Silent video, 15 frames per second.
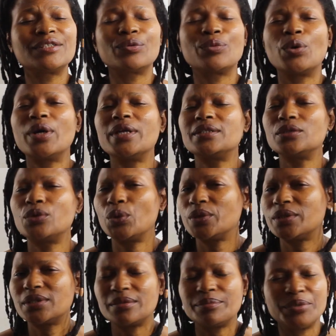is, what is
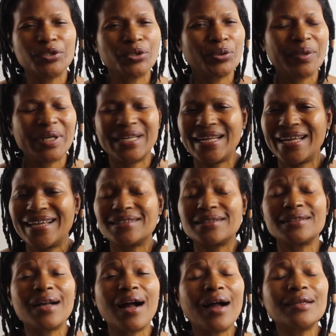going to be already is.
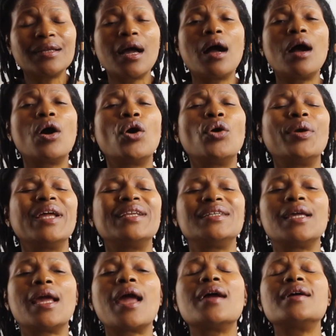God
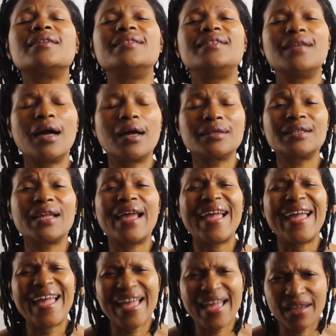already done
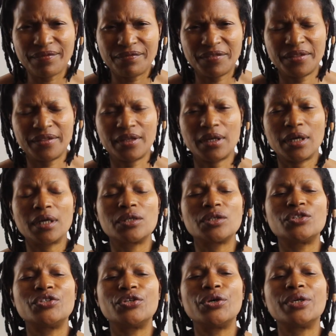everything
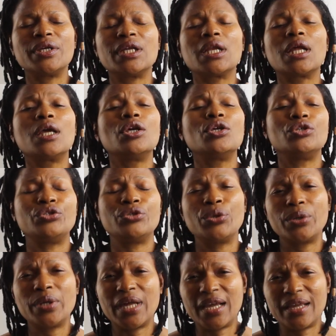concerning
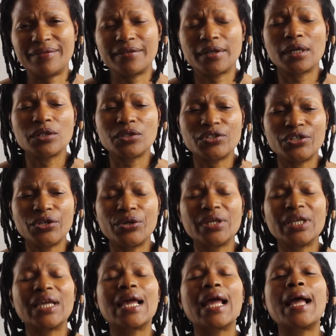your life,
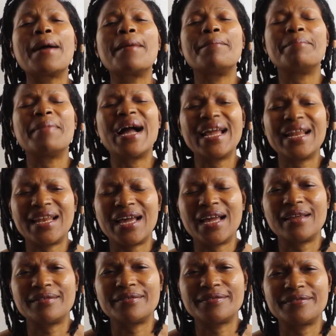concerning my
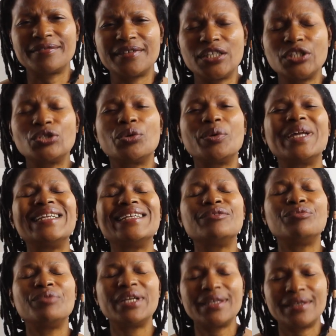life. Is already
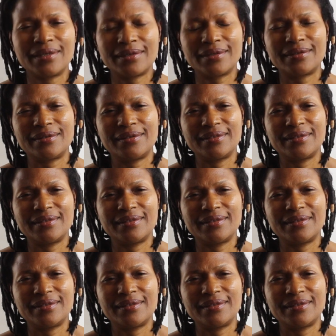written.